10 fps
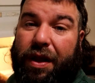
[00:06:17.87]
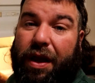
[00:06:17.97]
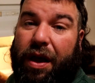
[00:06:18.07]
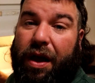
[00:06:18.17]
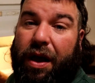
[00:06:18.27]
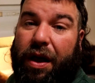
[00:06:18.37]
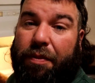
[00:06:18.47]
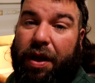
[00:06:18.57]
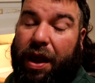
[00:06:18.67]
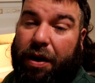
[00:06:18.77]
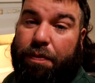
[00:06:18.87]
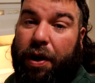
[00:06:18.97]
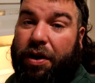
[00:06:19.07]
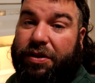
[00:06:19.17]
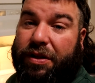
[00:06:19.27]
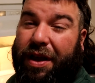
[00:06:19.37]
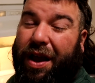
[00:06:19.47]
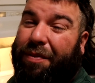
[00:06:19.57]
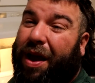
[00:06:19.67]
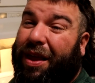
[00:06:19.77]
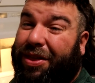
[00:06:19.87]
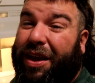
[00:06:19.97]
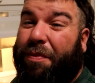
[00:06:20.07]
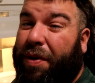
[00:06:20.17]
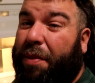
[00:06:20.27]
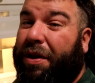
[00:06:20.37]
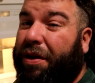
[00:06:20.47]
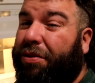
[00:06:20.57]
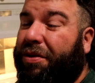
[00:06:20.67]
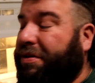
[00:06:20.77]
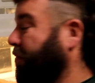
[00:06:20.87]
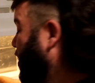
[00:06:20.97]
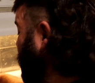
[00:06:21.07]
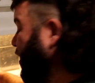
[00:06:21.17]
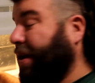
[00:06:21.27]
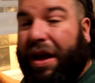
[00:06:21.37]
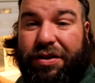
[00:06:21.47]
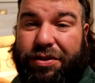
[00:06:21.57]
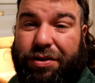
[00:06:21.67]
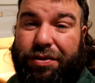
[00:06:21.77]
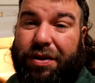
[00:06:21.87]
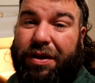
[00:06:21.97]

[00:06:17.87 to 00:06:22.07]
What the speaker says: and parsley on them. I think I'm probably gonna throw some garlic on too.